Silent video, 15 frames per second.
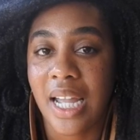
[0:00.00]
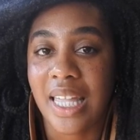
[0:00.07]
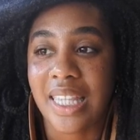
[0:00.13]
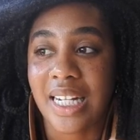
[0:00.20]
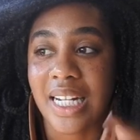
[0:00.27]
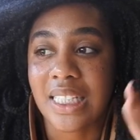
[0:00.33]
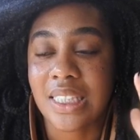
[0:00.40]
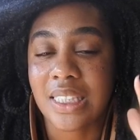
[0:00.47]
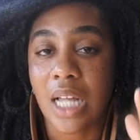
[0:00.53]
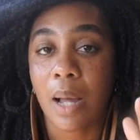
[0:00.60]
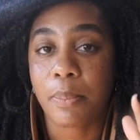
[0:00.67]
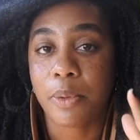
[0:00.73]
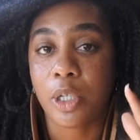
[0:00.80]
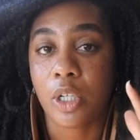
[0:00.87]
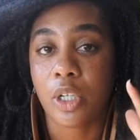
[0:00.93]
And then I
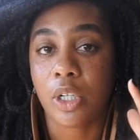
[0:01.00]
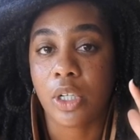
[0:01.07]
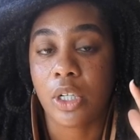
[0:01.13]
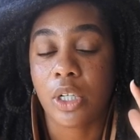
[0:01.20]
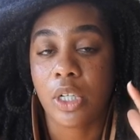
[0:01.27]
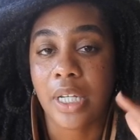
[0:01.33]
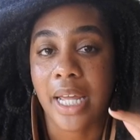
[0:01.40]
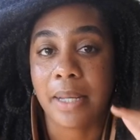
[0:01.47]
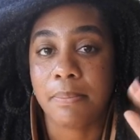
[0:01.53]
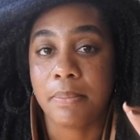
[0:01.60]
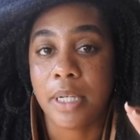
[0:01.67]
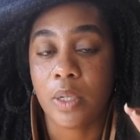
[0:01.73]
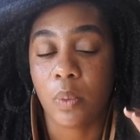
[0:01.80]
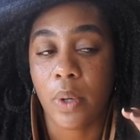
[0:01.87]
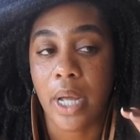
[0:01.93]
stopped her like
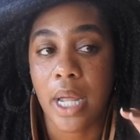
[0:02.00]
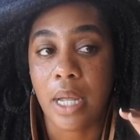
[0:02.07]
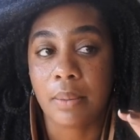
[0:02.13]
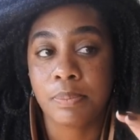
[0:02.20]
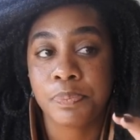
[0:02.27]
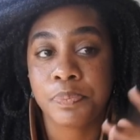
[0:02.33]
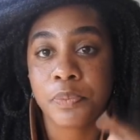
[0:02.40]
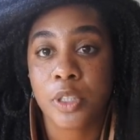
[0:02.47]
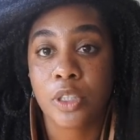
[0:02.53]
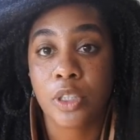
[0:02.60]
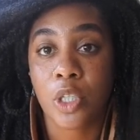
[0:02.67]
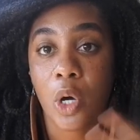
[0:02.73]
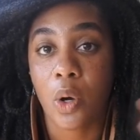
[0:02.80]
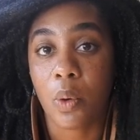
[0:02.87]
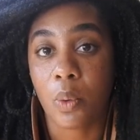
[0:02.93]
midway.
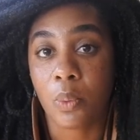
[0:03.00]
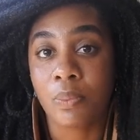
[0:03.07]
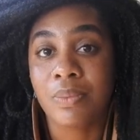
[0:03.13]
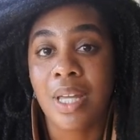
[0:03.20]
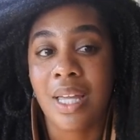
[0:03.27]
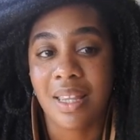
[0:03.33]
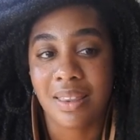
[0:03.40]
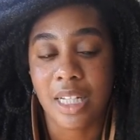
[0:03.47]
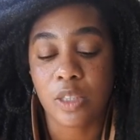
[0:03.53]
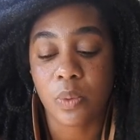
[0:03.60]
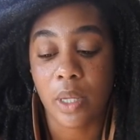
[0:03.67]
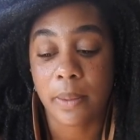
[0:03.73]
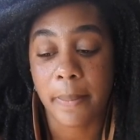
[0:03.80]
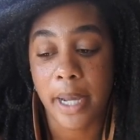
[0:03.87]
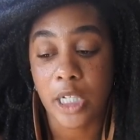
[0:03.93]
So that's
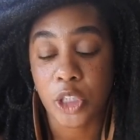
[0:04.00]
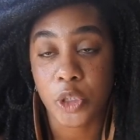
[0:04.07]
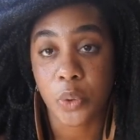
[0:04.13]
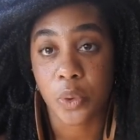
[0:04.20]
why the back is